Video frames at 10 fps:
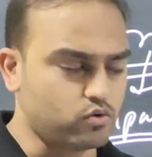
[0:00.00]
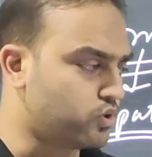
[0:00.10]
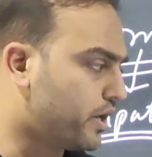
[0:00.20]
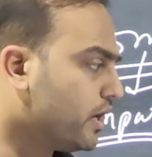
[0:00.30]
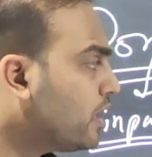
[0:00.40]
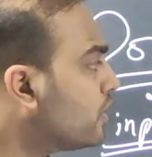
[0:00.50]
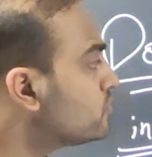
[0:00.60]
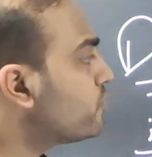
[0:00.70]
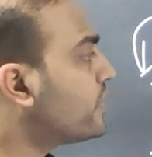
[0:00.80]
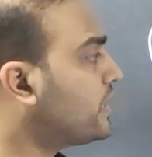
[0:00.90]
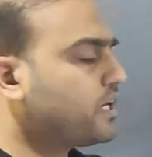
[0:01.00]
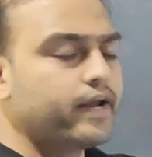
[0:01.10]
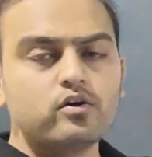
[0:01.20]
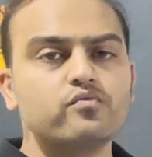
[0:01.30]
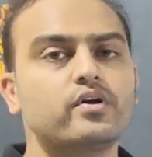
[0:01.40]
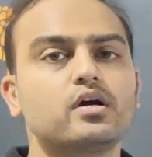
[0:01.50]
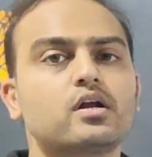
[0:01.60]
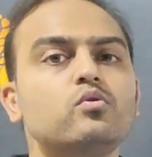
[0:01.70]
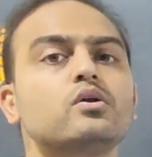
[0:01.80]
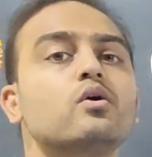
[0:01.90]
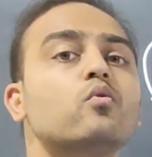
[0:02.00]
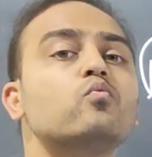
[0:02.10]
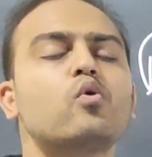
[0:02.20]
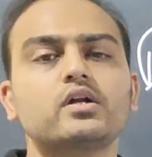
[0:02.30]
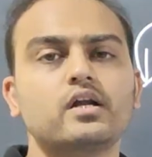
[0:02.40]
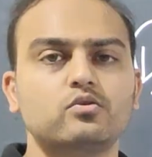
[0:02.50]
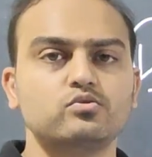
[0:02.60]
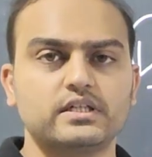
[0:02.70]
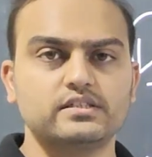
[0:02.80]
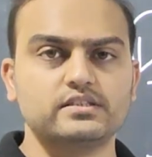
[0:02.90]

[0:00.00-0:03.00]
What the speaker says: Okay, so we are trying to figure out what are those